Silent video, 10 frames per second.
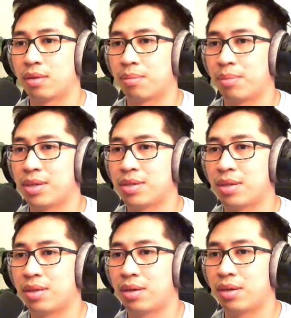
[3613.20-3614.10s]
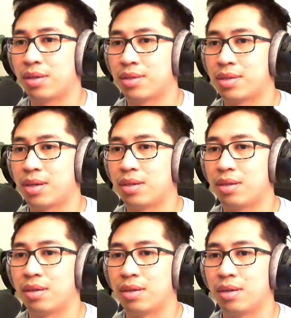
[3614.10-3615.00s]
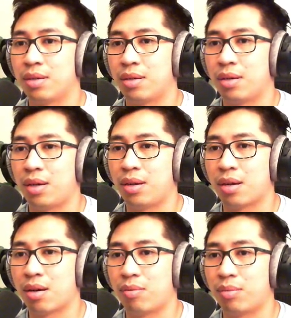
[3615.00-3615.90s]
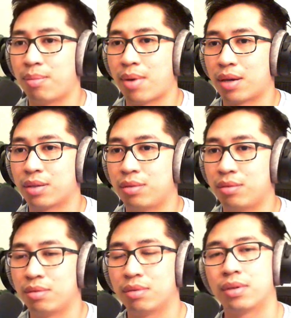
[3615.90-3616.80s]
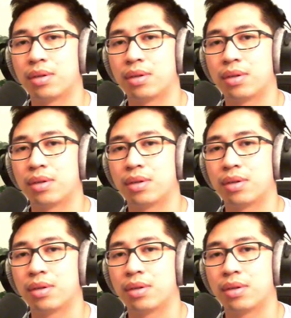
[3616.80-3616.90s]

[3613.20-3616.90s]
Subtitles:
Paste that there, hit send, and now we're back to